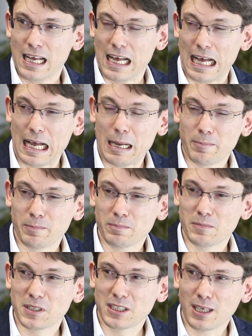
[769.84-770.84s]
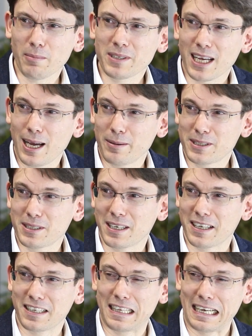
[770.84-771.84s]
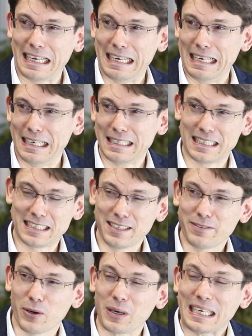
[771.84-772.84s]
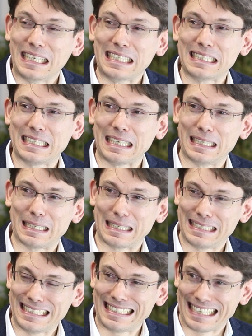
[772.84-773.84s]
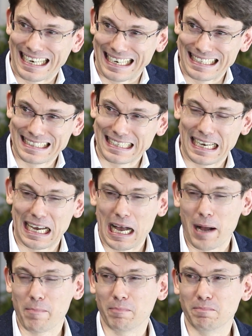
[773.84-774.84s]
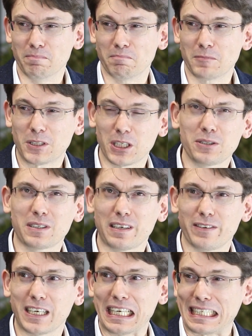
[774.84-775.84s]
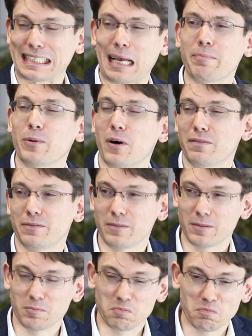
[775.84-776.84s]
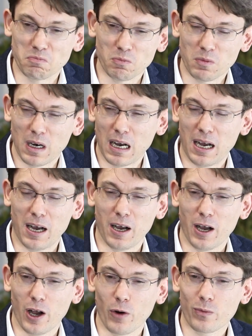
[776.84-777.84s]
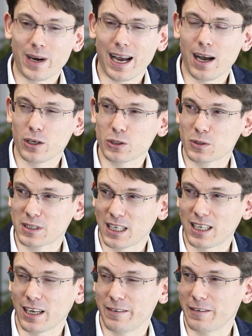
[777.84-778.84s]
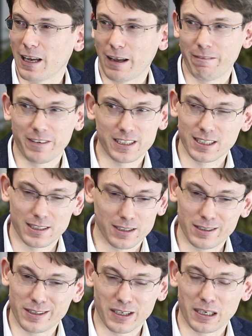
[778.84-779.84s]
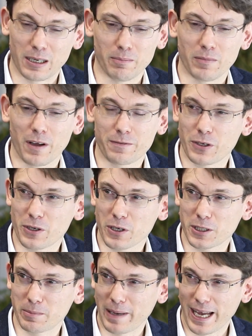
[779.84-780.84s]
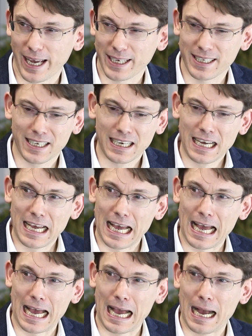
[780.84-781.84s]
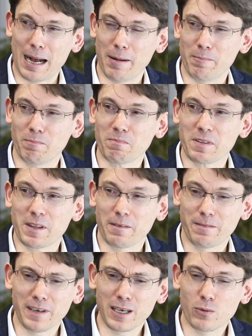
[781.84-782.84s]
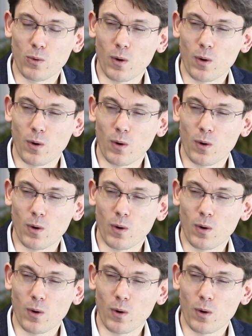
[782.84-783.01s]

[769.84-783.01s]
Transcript: Sometimes the devil is in the details. Just to give you an example of a warehouse that I visited a few years back, the thing